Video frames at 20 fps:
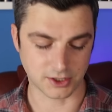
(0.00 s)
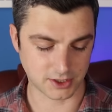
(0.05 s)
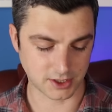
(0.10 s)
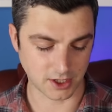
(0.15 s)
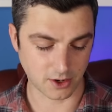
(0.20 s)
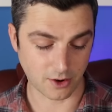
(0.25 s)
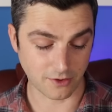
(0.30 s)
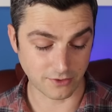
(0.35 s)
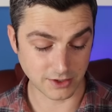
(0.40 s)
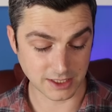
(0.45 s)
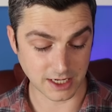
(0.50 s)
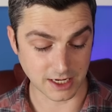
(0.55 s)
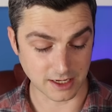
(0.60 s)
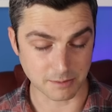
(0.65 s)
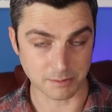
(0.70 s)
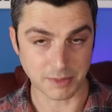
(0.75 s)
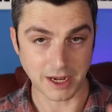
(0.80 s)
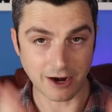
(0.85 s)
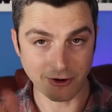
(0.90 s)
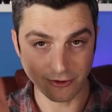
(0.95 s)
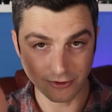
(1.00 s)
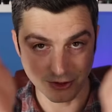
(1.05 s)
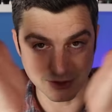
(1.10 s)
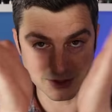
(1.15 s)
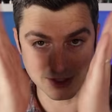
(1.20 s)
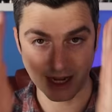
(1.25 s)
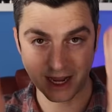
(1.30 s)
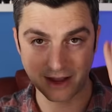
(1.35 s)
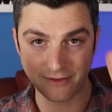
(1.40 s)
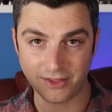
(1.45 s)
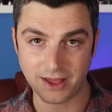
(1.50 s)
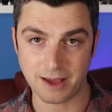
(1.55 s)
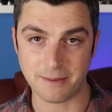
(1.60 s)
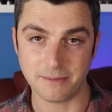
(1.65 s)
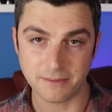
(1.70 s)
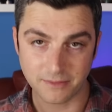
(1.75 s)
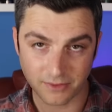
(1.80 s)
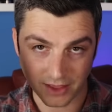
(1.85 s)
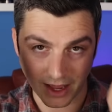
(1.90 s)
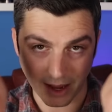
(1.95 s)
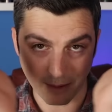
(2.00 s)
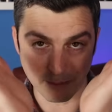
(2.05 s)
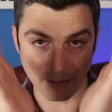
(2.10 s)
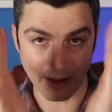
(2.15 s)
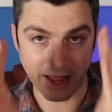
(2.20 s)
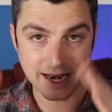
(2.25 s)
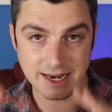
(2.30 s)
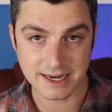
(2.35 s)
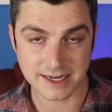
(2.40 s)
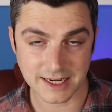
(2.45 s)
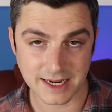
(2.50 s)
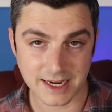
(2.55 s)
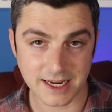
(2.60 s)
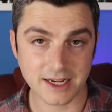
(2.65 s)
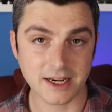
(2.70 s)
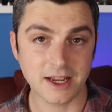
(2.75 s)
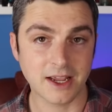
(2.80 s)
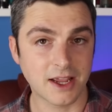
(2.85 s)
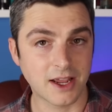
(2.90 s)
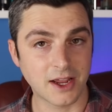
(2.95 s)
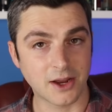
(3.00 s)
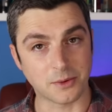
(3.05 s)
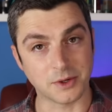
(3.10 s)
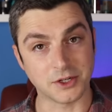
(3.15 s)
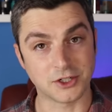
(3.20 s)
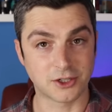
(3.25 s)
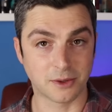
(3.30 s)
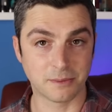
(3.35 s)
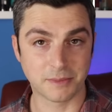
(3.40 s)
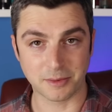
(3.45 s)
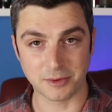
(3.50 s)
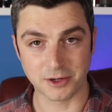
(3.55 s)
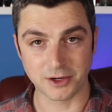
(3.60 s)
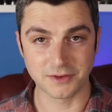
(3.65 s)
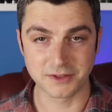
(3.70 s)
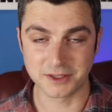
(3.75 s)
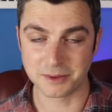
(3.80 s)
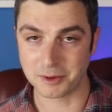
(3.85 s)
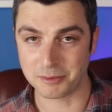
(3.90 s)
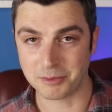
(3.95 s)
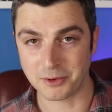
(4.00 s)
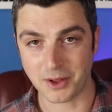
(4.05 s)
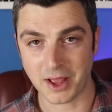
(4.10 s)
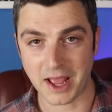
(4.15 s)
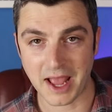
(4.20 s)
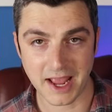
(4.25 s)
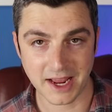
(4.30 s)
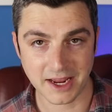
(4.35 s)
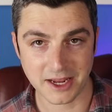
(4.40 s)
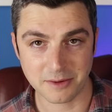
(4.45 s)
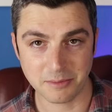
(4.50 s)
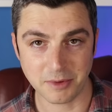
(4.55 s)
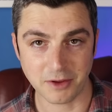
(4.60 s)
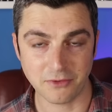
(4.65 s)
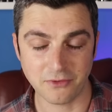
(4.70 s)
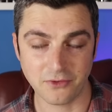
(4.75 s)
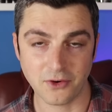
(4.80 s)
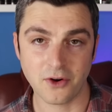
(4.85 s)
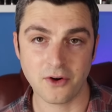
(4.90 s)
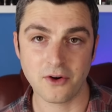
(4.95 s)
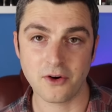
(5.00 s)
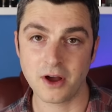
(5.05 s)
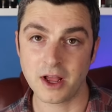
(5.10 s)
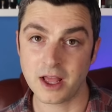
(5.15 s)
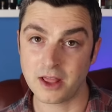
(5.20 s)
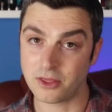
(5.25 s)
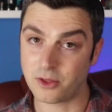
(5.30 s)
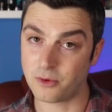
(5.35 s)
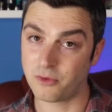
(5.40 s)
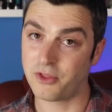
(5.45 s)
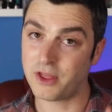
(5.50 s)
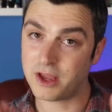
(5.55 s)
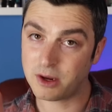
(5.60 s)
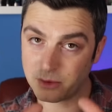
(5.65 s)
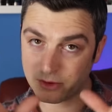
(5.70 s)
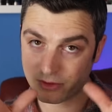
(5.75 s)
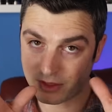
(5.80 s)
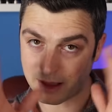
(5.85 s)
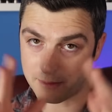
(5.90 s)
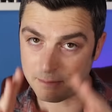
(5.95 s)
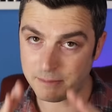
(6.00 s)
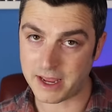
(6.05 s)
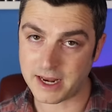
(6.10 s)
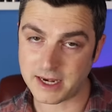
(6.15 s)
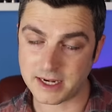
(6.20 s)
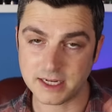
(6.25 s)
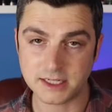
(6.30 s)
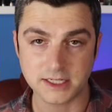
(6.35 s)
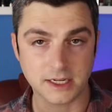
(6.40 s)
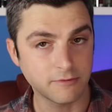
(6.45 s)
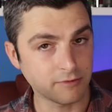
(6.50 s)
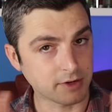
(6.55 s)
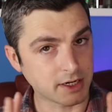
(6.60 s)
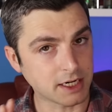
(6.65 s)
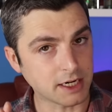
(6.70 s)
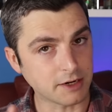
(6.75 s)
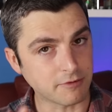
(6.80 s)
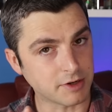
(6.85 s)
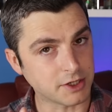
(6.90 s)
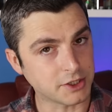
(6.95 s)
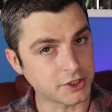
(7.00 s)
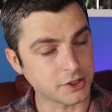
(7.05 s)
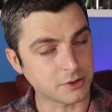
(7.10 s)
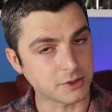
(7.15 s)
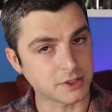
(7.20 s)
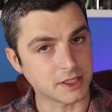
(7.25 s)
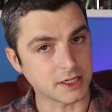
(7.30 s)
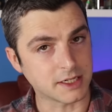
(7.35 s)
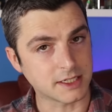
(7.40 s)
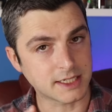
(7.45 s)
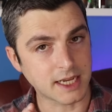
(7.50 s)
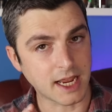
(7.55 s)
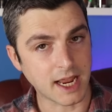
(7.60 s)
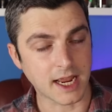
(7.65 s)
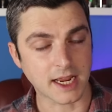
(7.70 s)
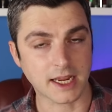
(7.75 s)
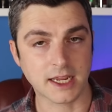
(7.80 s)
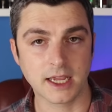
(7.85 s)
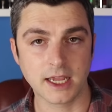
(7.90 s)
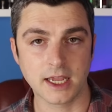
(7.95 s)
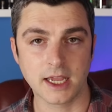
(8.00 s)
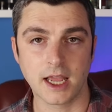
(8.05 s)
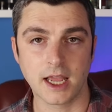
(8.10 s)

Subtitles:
So obviously the barrel doesn't have that bend in, which some people love, some people hated before. The thing with that bend is it really reduced the deck.